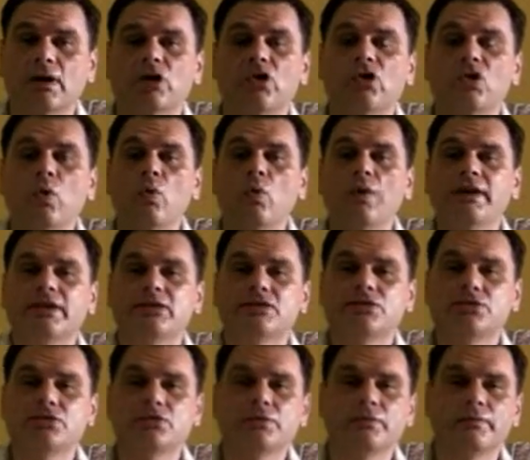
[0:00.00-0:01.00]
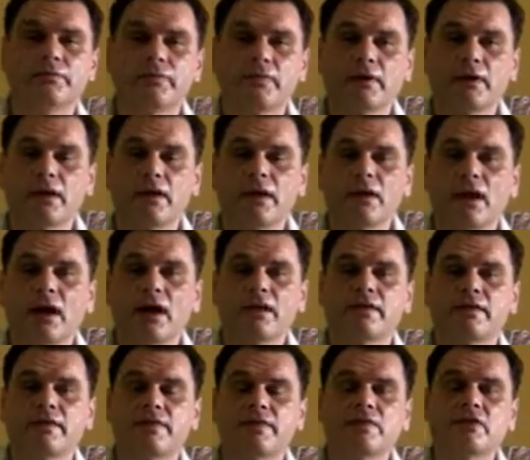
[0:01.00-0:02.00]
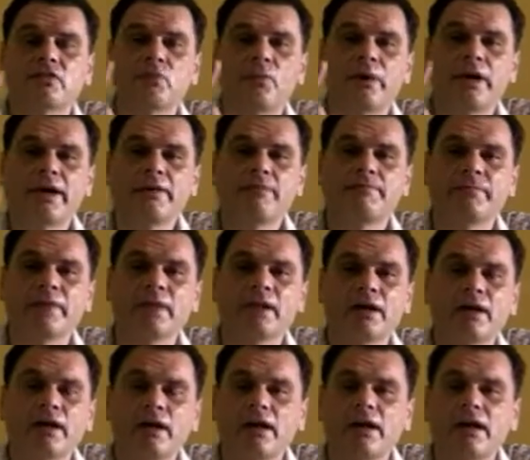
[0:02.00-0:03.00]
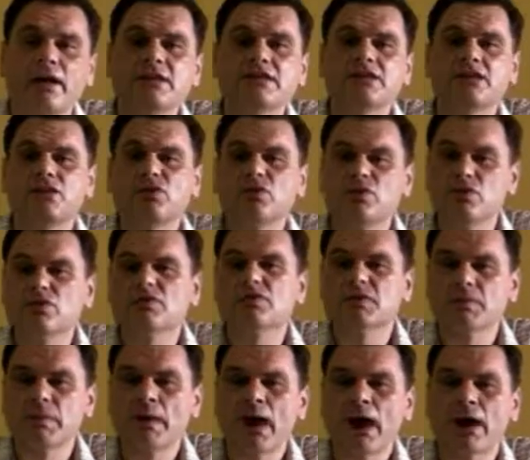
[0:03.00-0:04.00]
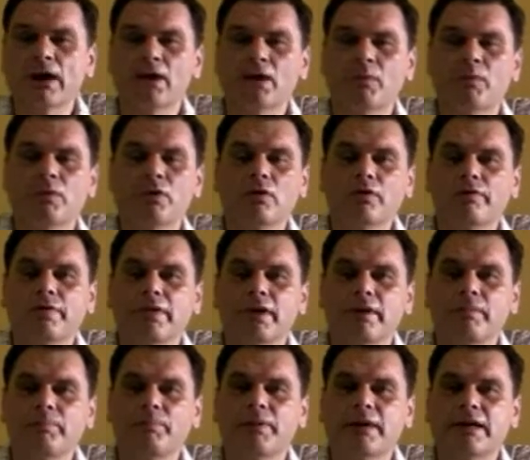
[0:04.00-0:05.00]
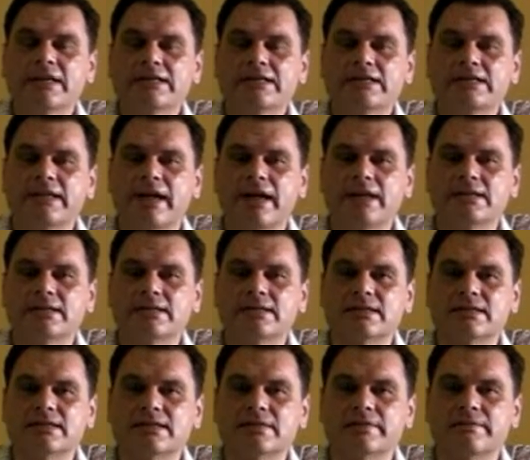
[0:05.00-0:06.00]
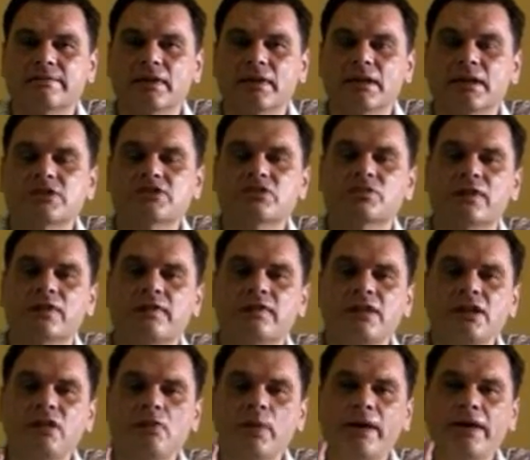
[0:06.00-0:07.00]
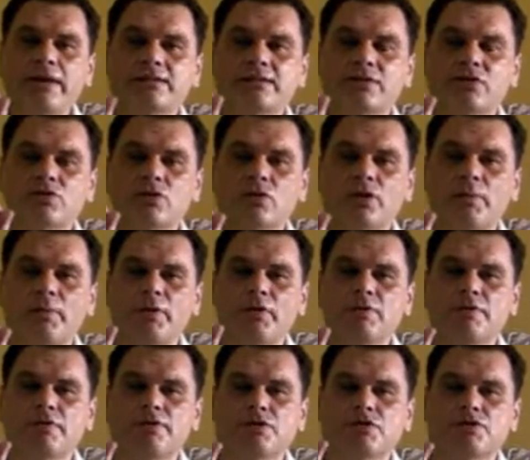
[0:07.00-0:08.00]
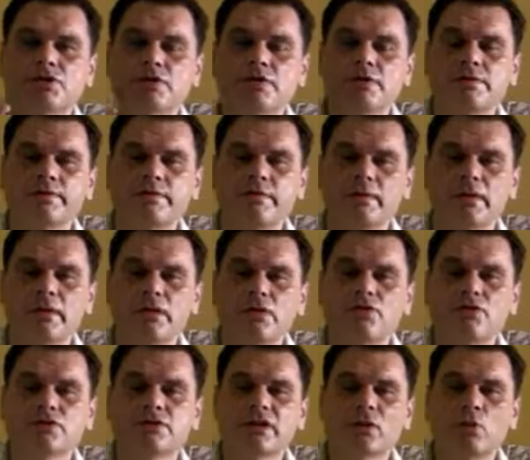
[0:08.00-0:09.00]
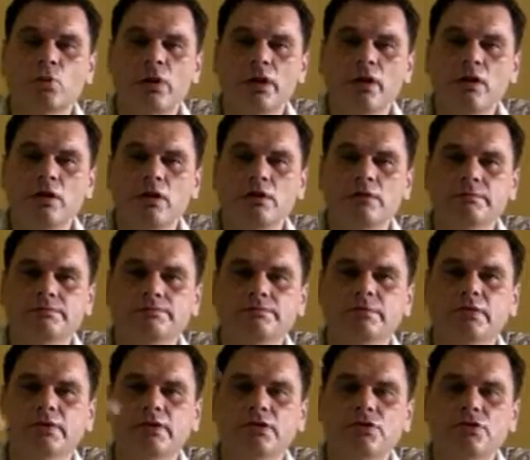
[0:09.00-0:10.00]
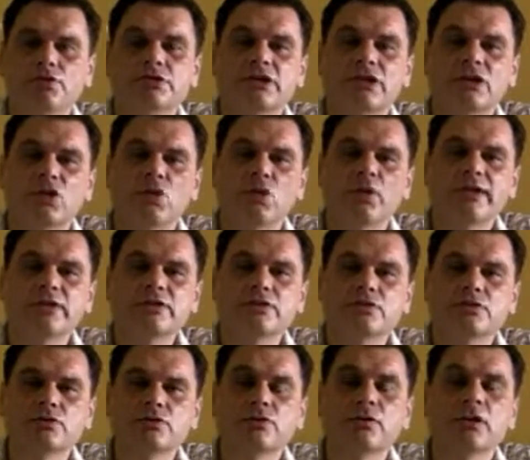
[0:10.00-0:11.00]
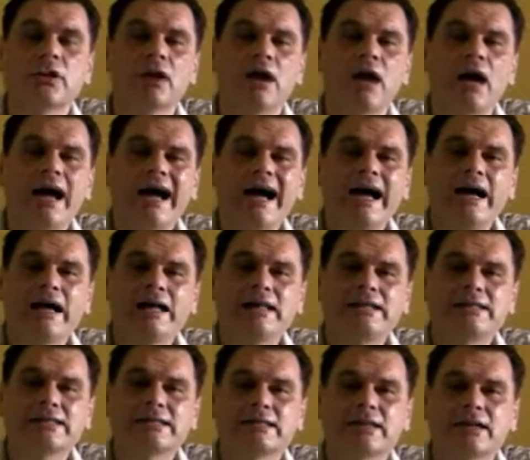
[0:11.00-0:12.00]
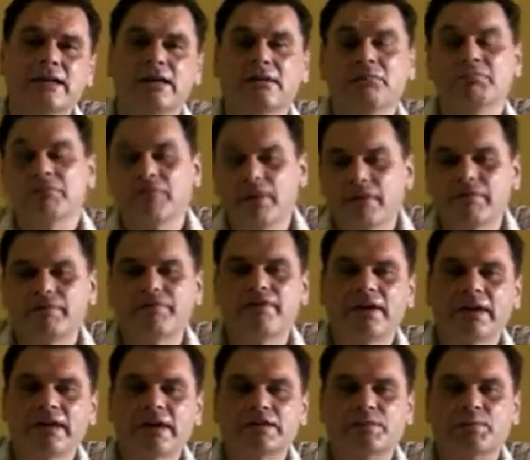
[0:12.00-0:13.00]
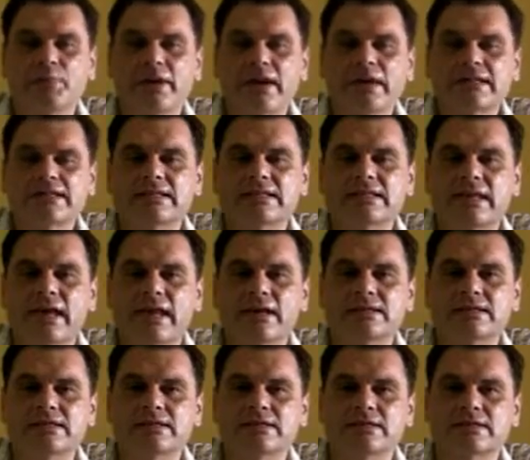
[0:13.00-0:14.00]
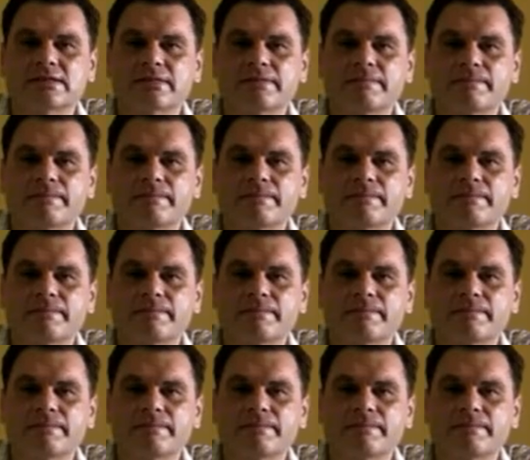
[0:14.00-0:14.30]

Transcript: Going to. And the third way is to use a couple of the present tenses. So the 3 ways to talk about the future: using will, using going to, and various present tenses.